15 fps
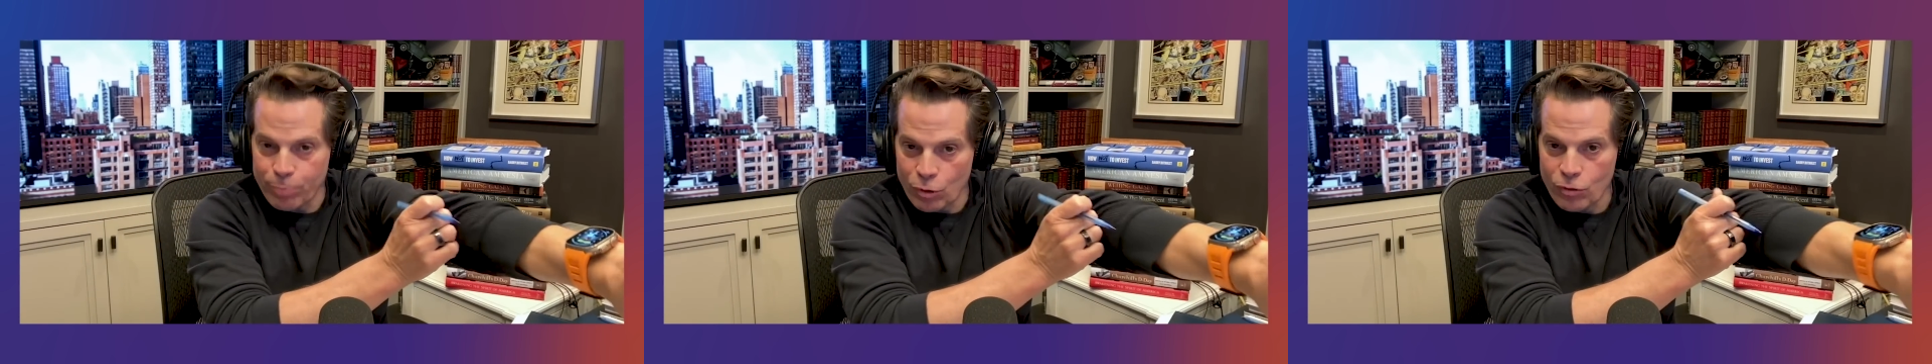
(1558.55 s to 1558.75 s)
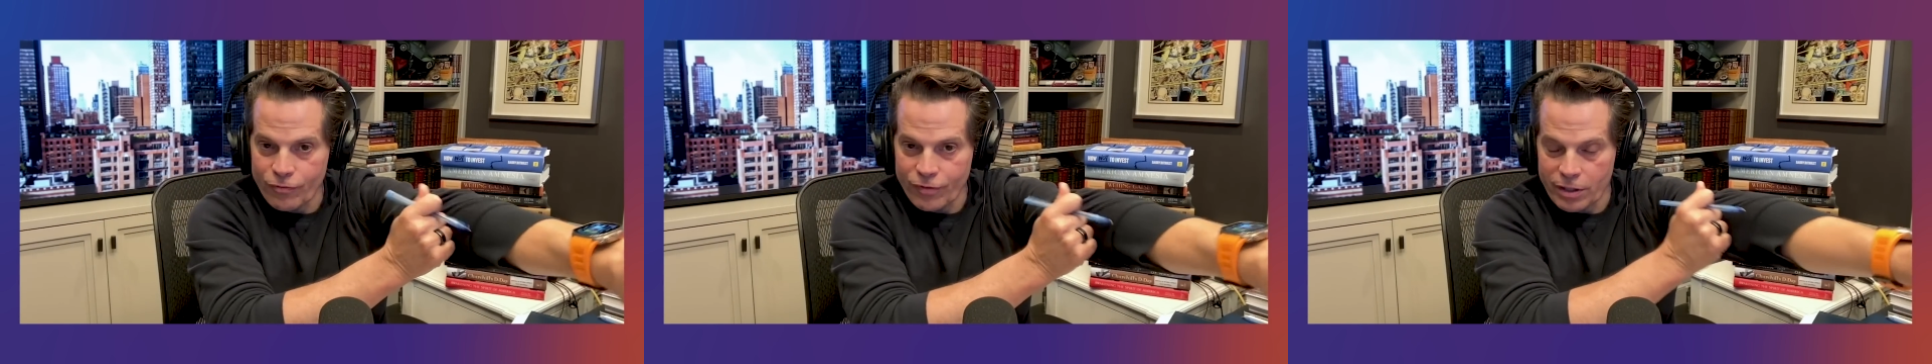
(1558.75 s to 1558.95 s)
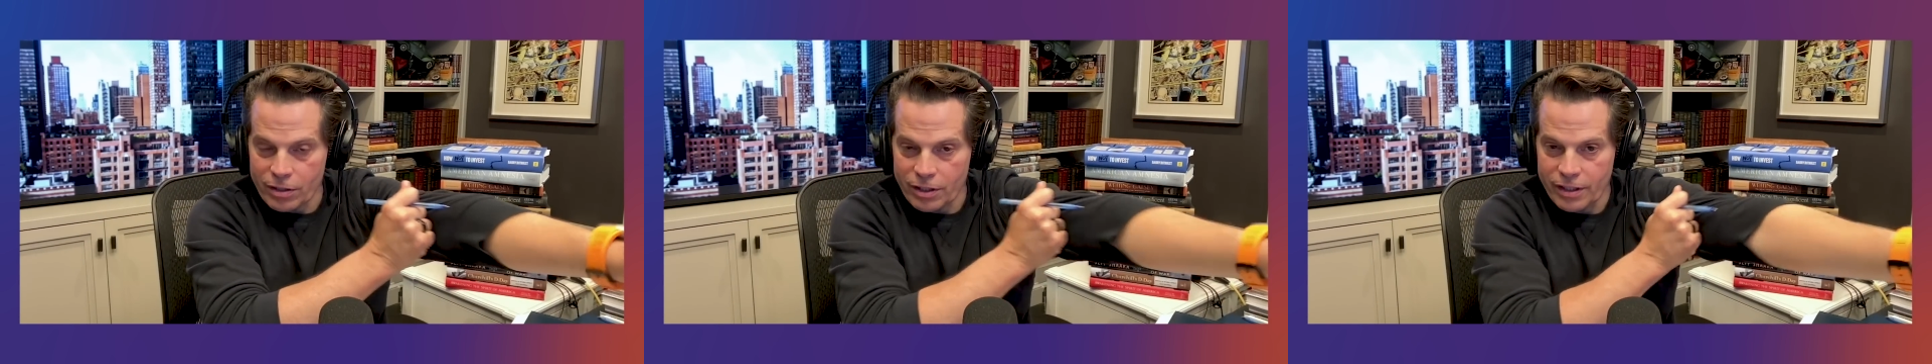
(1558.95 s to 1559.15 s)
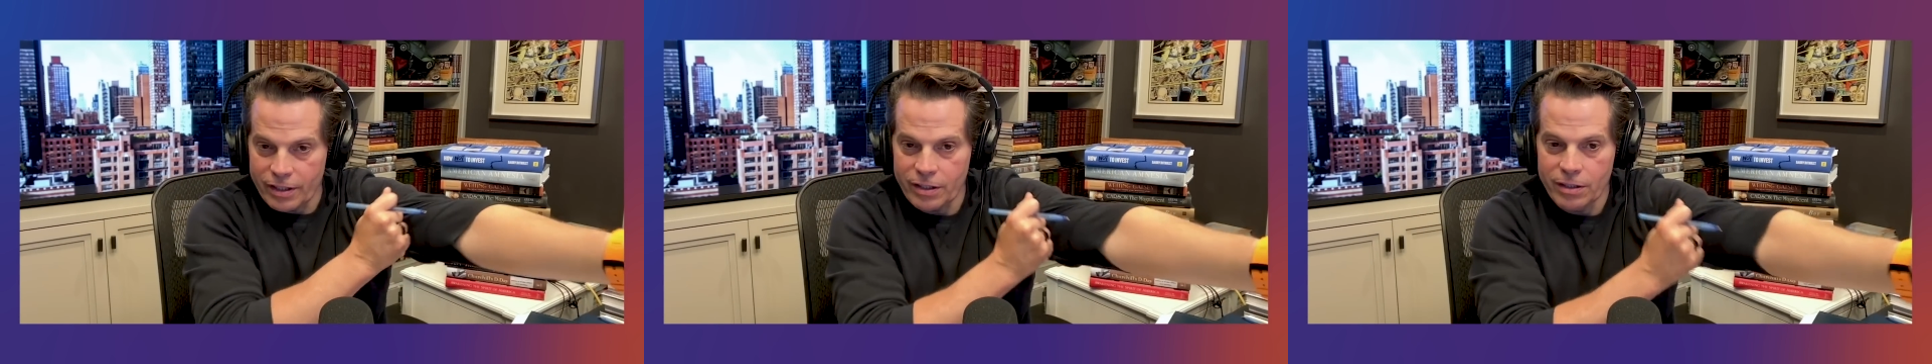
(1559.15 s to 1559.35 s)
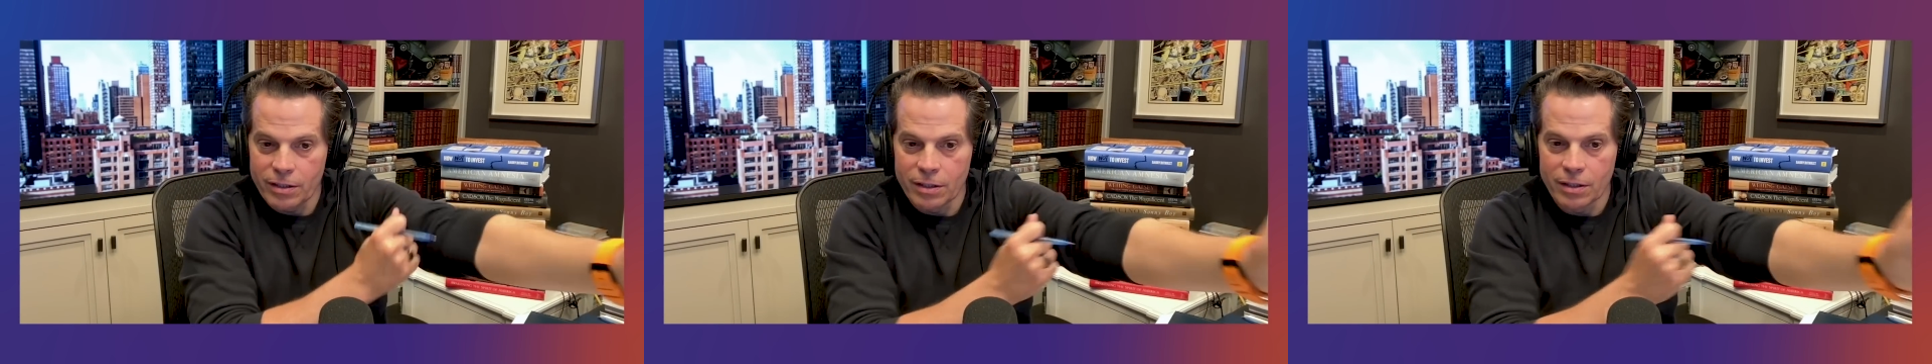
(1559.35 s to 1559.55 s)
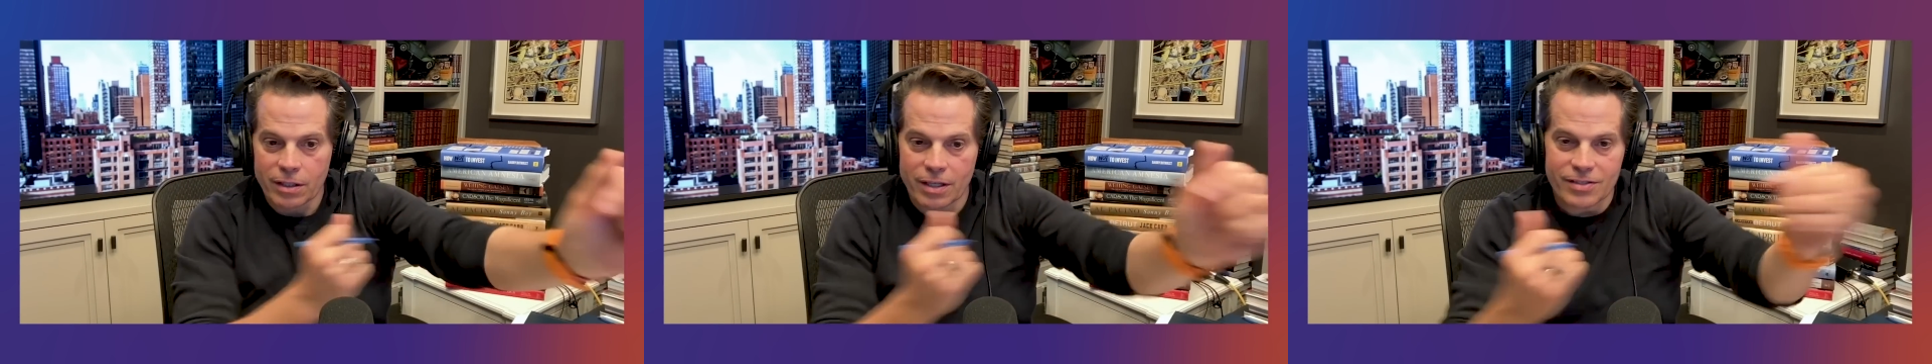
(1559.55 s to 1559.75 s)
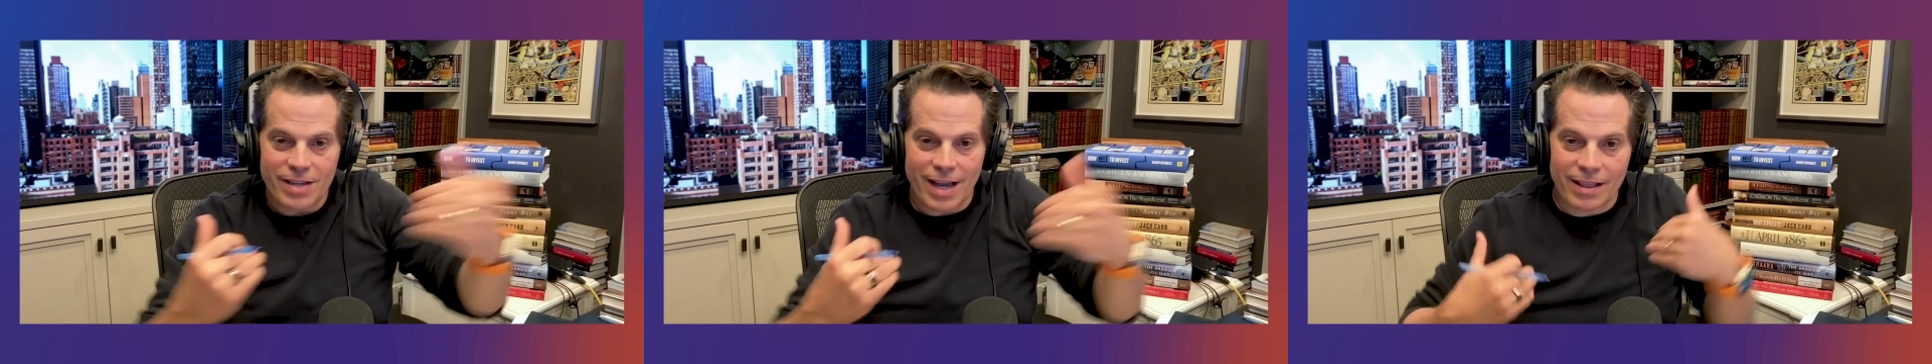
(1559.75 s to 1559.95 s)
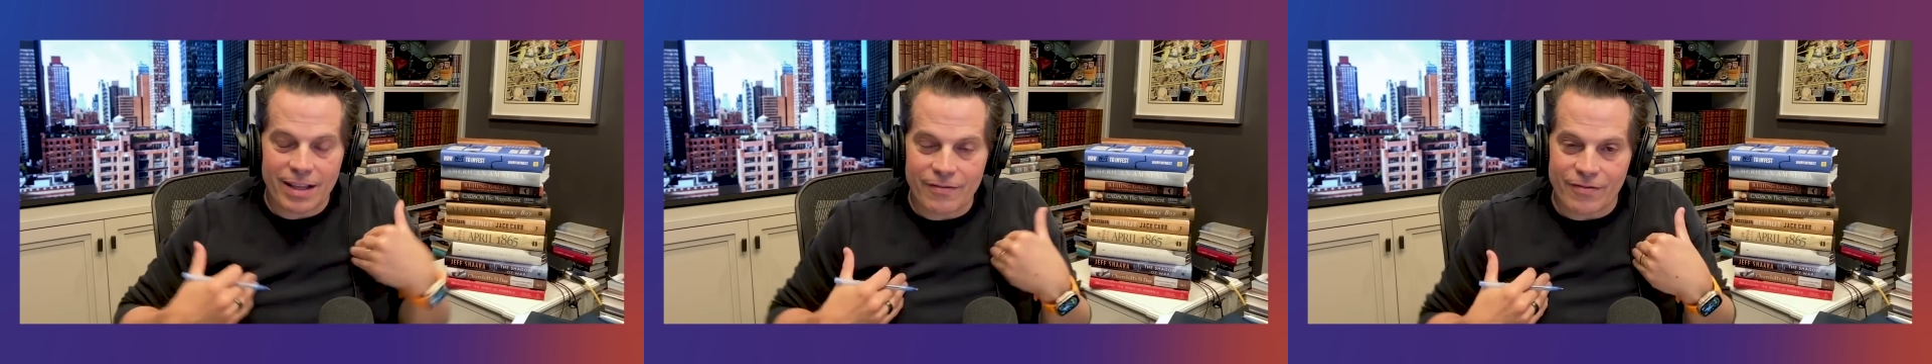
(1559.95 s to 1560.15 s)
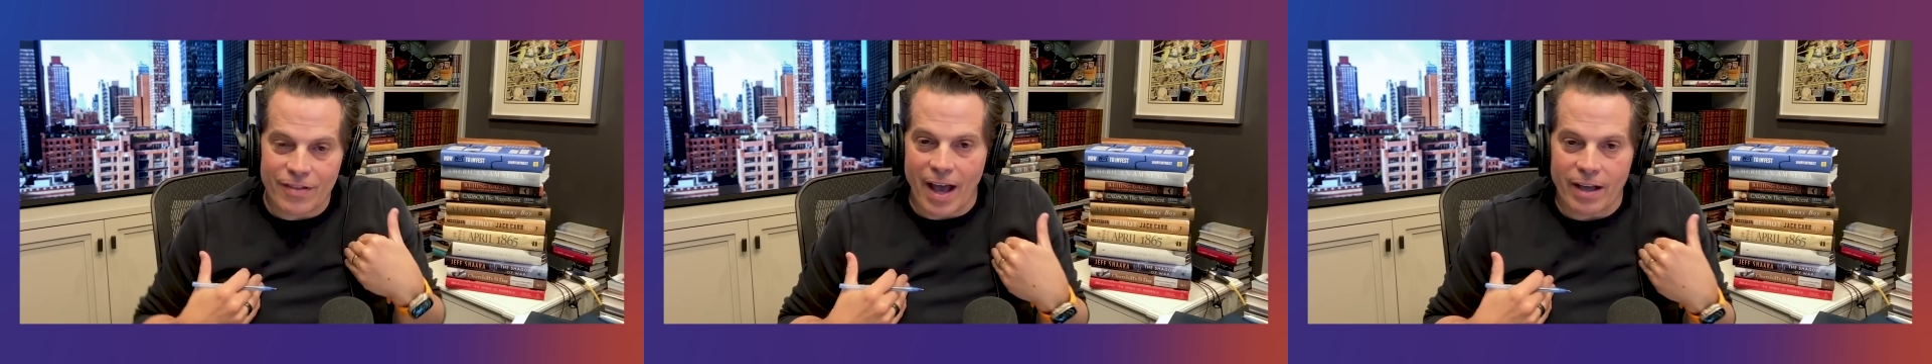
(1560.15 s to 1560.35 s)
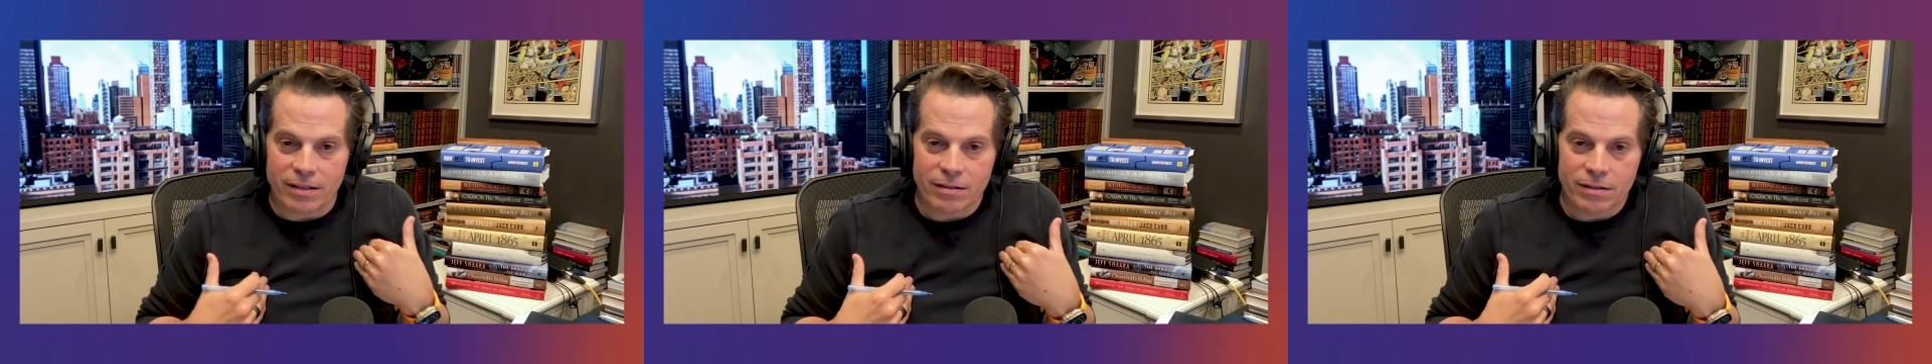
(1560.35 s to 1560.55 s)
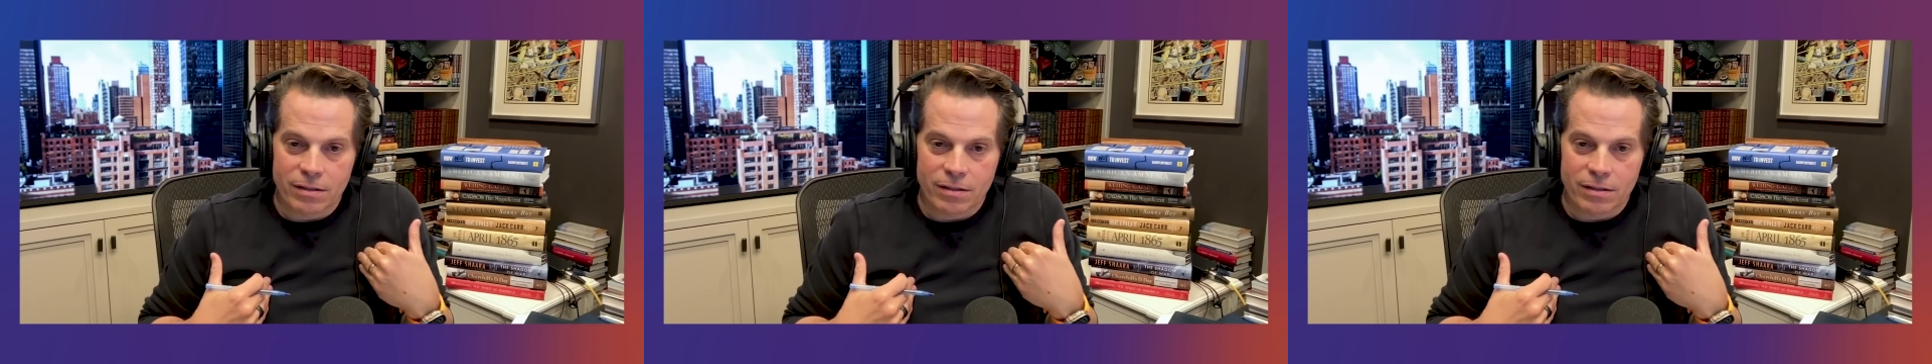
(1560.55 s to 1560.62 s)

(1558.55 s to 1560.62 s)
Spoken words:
perfectly because I lived that.